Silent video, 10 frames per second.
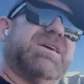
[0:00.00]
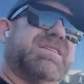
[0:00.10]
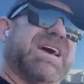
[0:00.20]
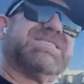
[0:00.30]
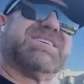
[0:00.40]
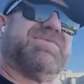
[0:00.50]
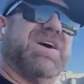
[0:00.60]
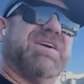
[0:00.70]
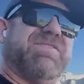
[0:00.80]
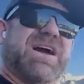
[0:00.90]
That's if
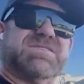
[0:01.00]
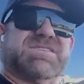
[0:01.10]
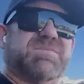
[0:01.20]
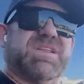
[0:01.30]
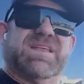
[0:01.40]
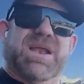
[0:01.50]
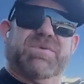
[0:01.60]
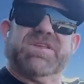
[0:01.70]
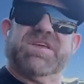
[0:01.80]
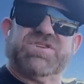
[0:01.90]
I found somebody that I
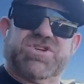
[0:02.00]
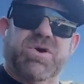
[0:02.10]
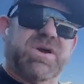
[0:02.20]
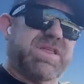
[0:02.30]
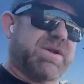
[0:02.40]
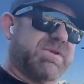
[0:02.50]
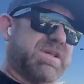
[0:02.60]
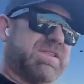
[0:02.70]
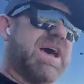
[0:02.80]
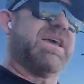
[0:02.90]
really enjoy, that I really
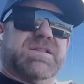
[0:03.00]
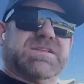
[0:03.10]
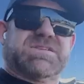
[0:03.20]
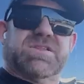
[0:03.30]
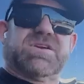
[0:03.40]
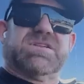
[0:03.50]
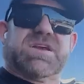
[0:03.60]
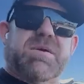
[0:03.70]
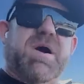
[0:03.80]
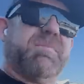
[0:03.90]
like, that's looking to
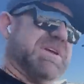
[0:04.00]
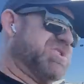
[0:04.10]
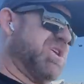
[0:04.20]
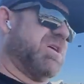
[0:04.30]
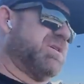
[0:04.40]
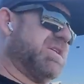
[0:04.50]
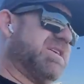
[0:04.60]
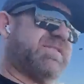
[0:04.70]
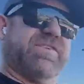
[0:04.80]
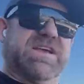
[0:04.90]
come up. He's young and
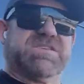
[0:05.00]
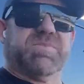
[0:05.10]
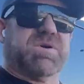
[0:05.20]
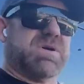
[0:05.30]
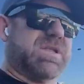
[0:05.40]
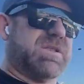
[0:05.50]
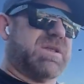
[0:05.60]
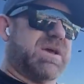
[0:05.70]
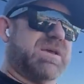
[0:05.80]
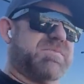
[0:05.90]
he's flexible, and
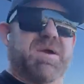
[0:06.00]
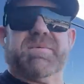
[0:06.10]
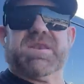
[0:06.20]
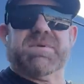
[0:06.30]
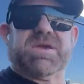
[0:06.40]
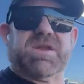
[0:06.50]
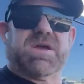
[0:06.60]
uh, he's probably going to be good on